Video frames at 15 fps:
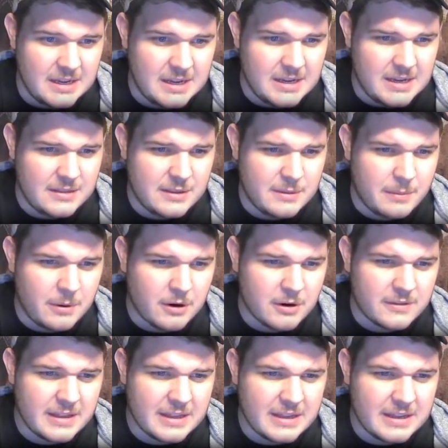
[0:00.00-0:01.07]
The part
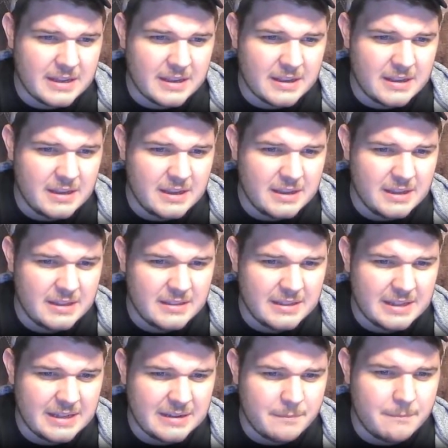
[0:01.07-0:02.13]

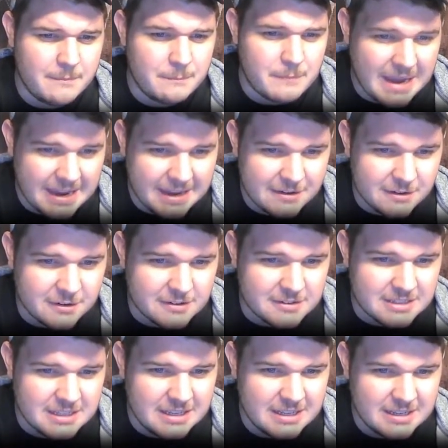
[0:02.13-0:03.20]
that matters
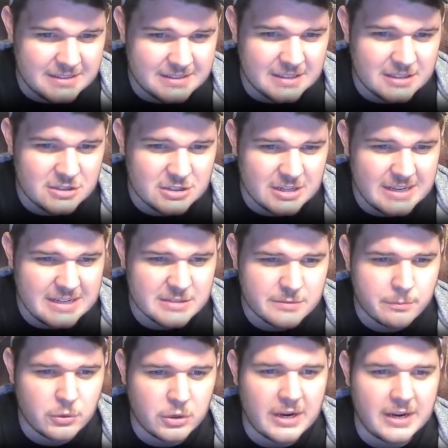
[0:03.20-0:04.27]
is it sheds
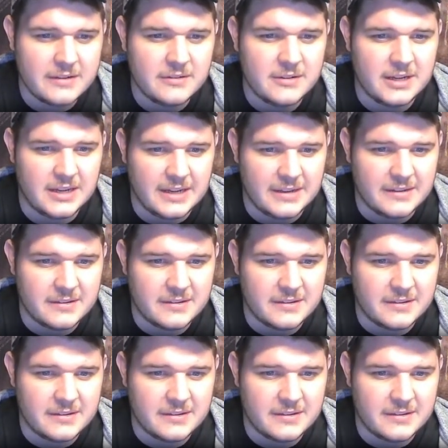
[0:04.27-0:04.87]
bright light.